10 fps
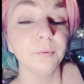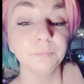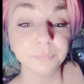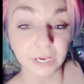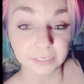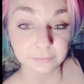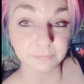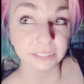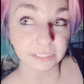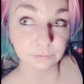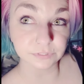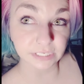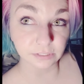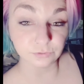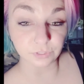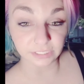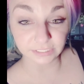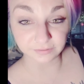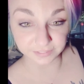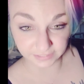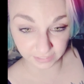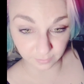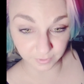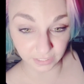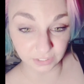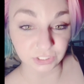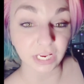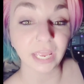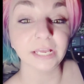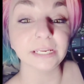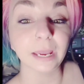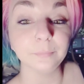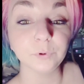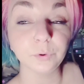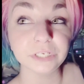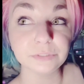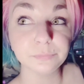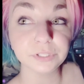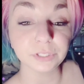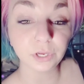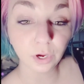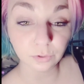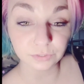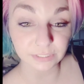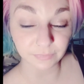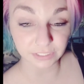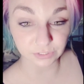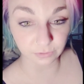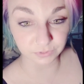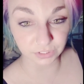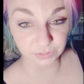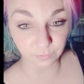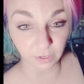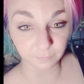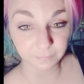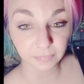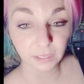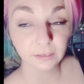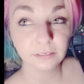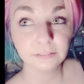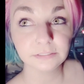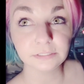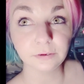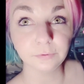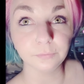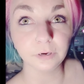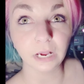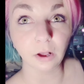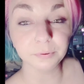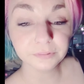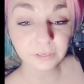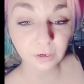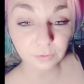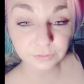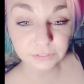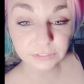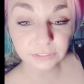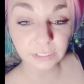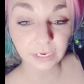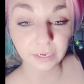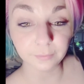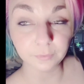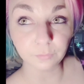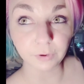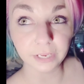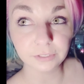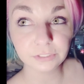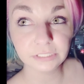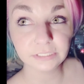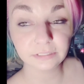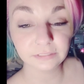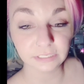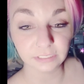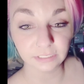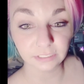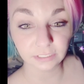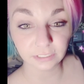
But my link will take you directly to the sign up page, and I'm going to put the codes in my description as well. So I'll put the codes right underneath the